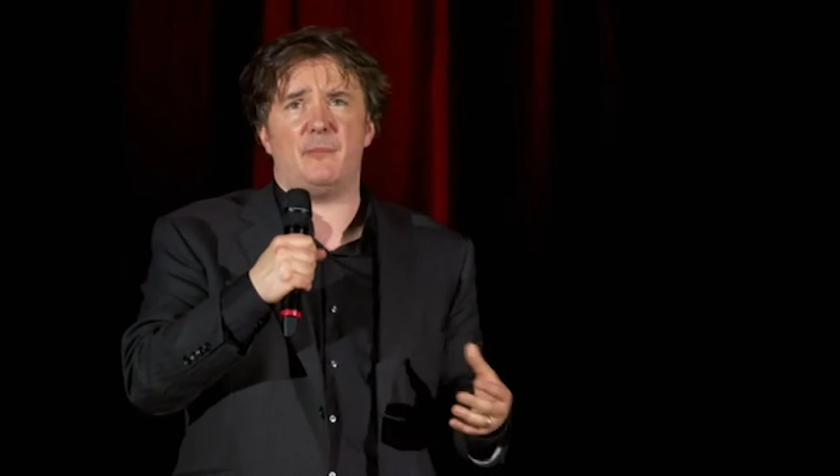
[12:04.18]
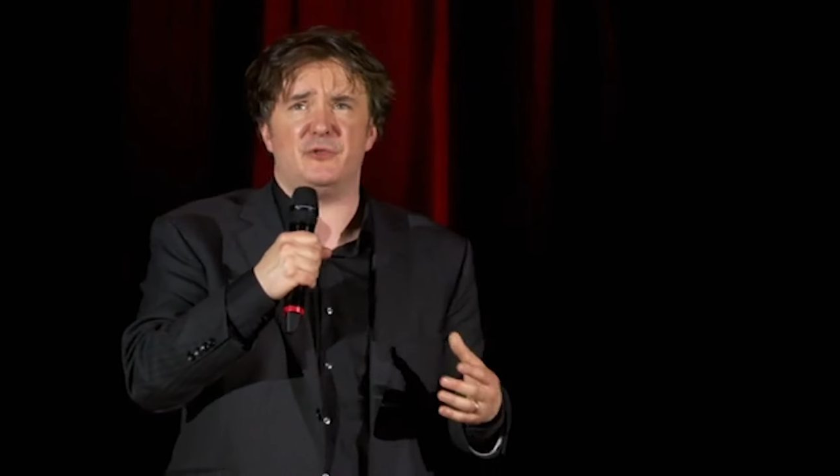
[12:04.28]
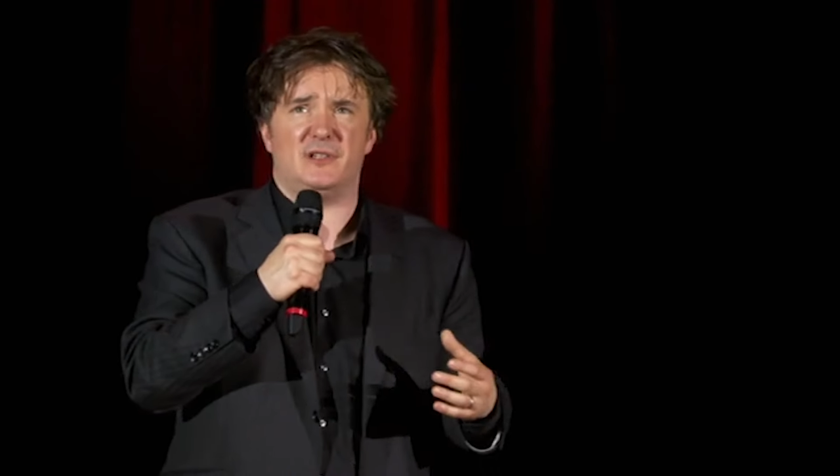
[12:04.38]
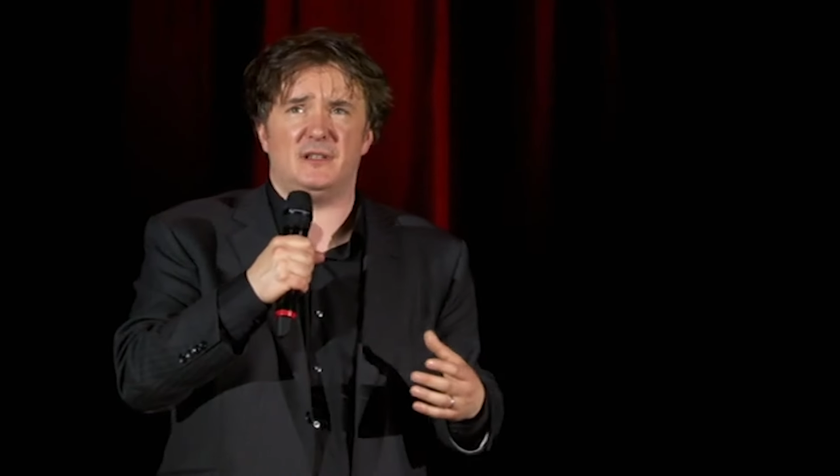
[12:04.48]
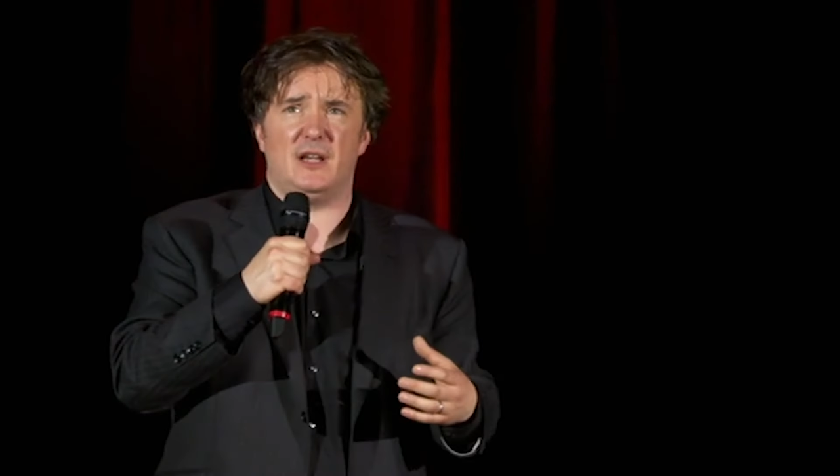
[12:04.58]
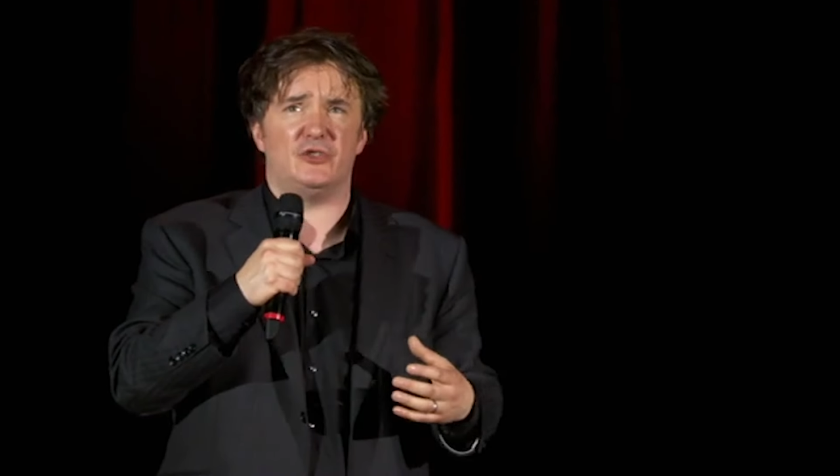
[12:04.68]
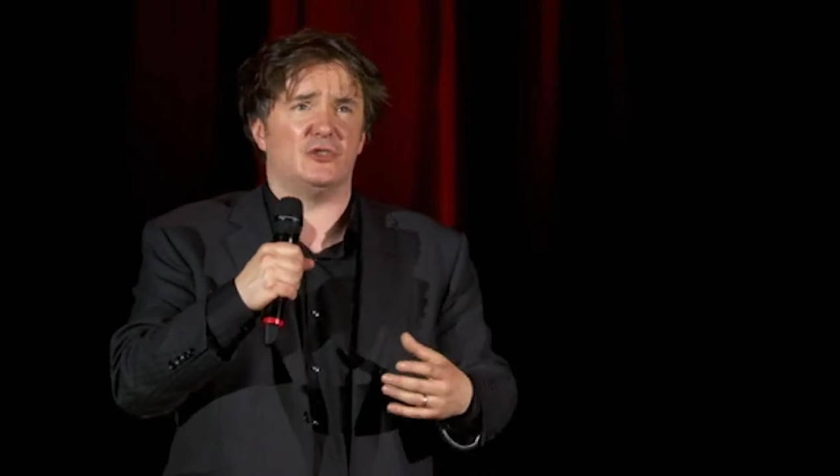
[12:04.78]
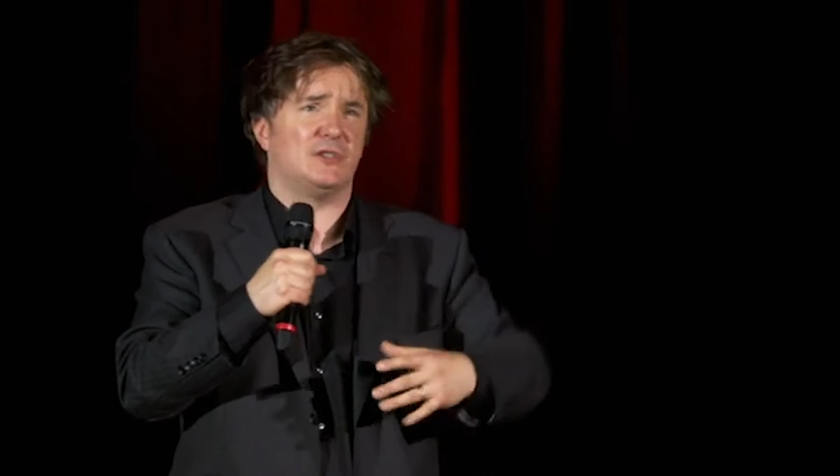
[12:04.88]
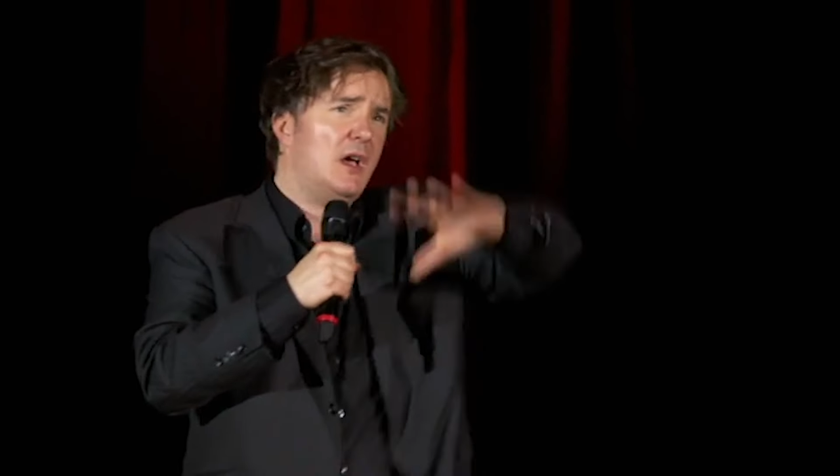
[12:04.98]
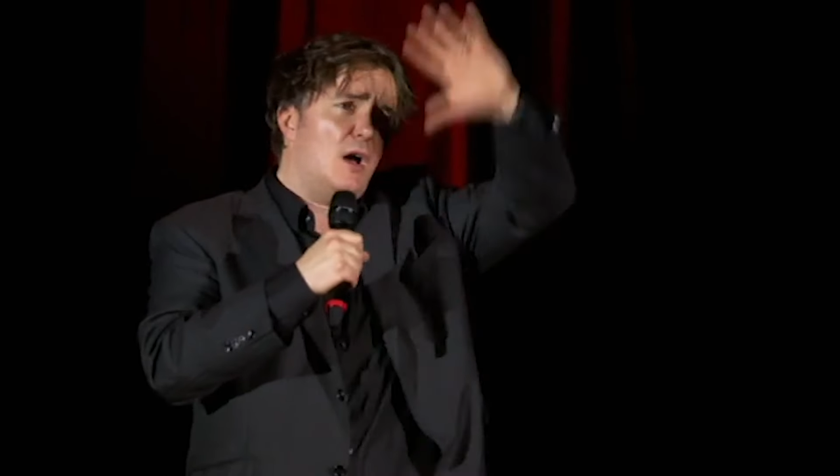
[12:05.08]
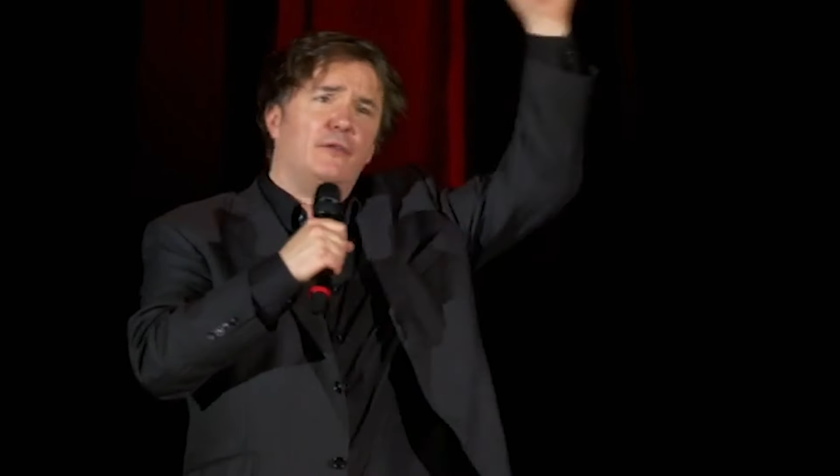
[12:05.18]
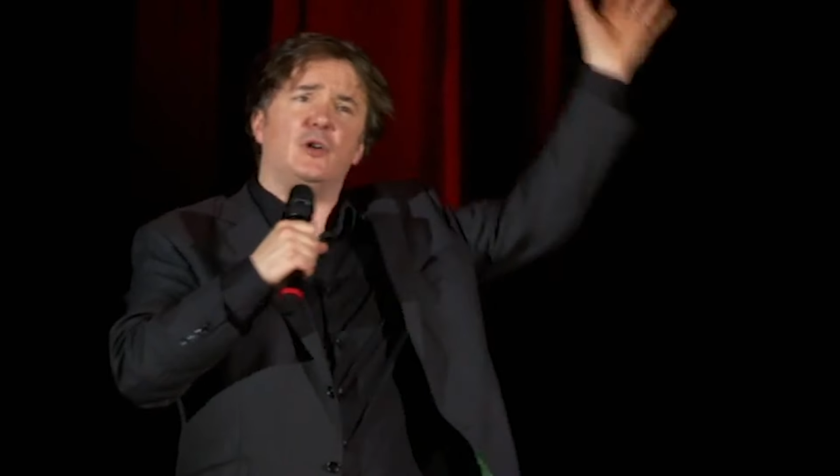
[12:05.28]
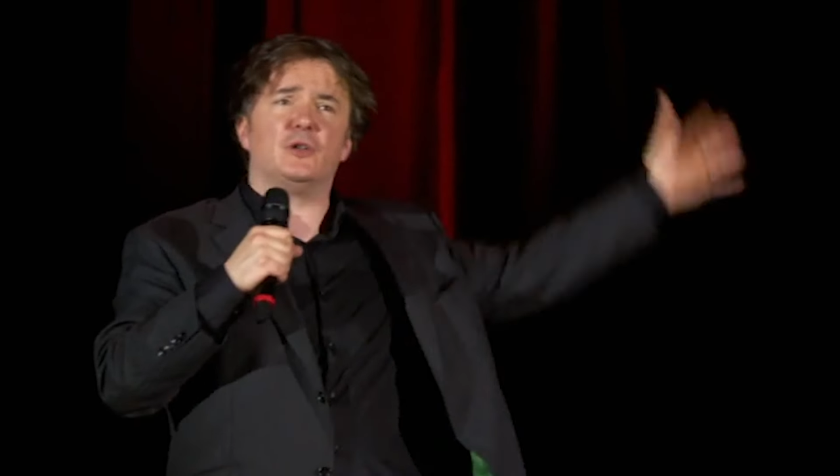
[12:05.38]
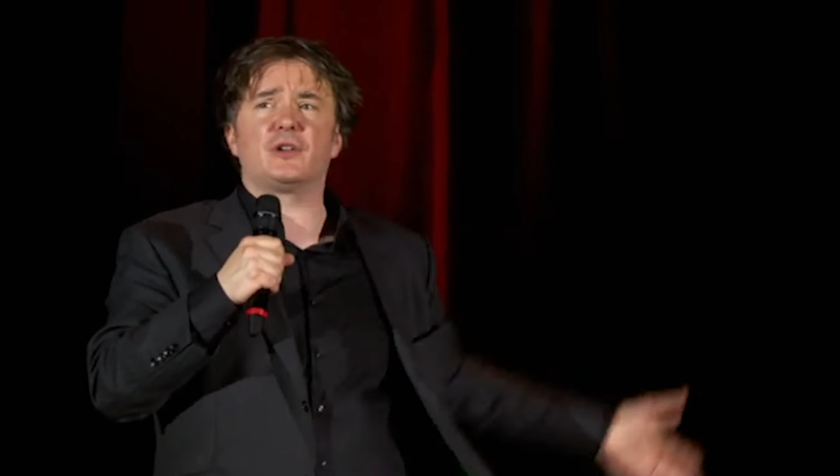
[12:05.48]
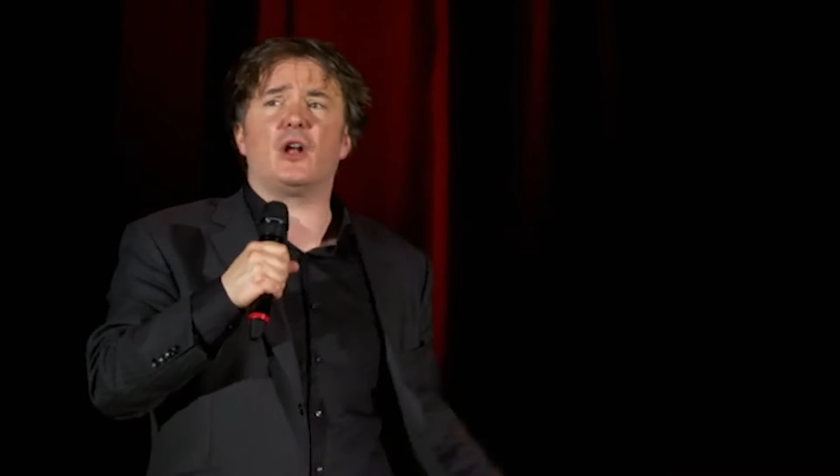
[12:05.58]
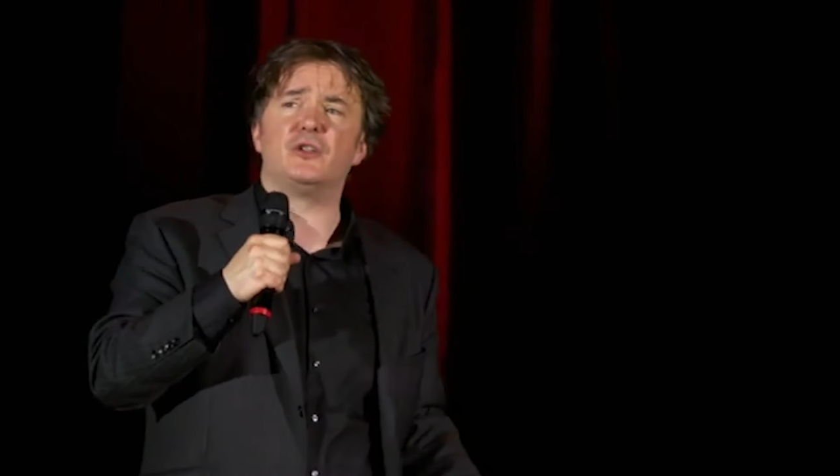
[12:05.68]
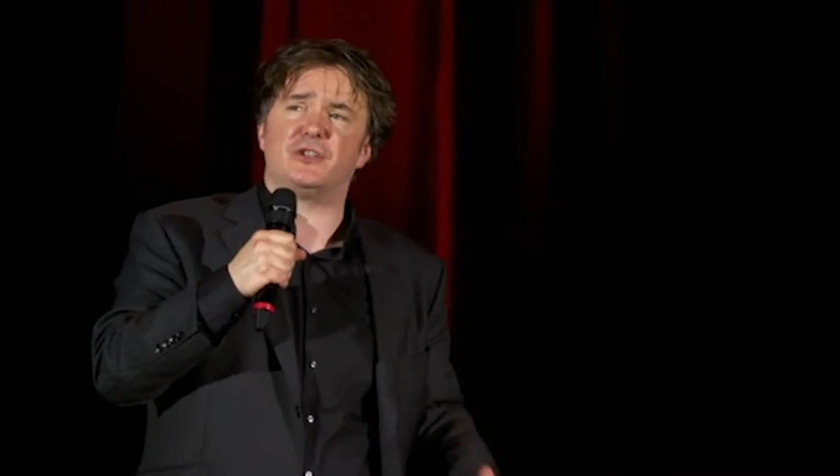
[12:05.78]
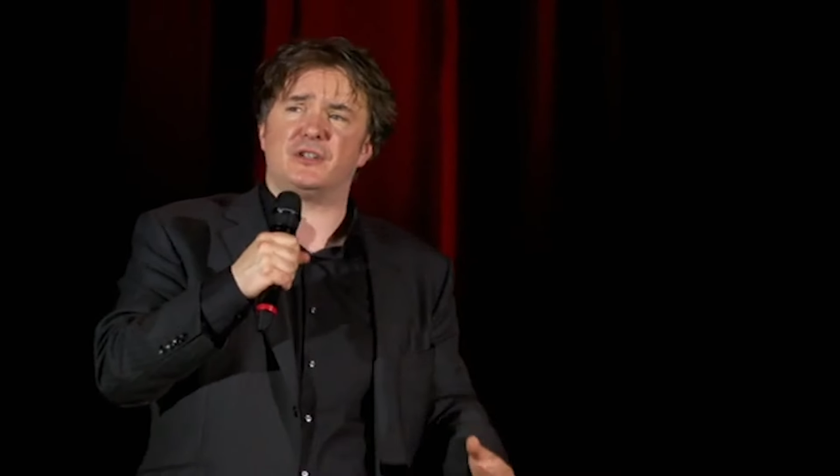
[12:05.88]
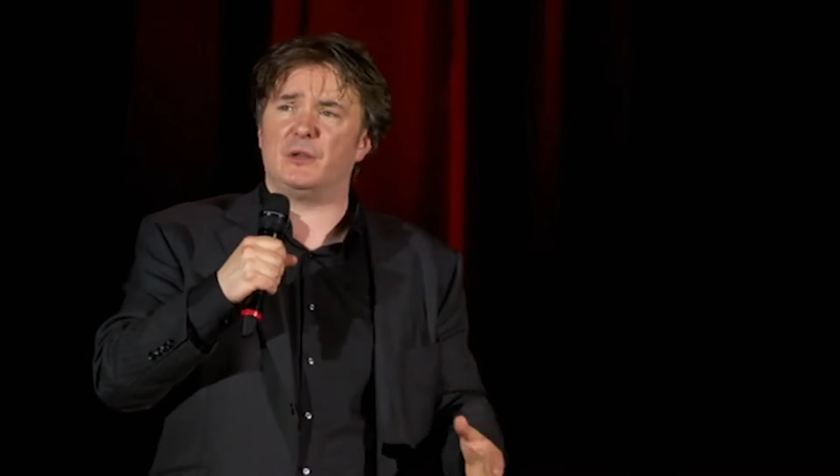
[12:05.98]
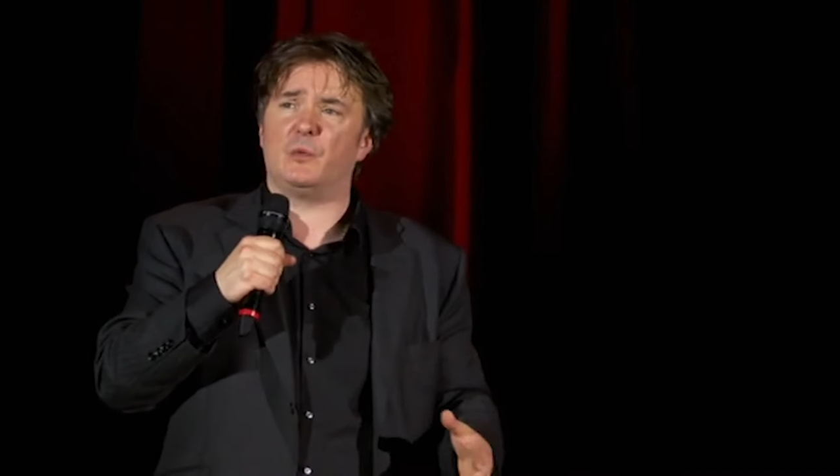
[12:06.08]
representations of all the
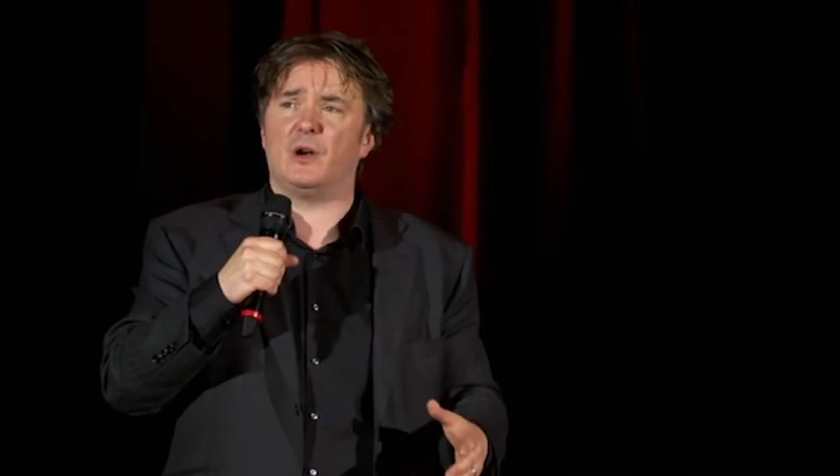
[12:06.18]
cultures in the